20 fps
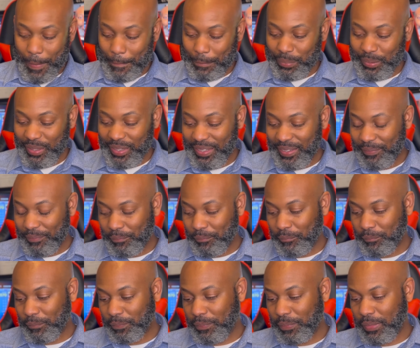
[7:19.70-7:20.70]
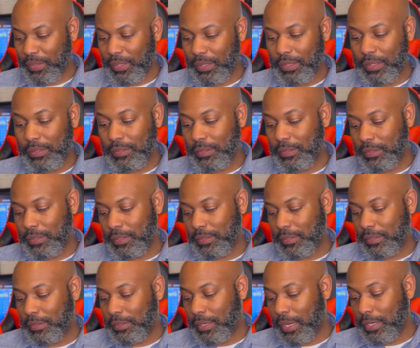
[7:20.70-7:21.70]
but it's a it's
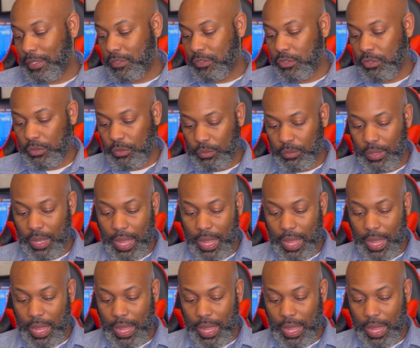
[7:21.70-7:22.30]
a nice shoe.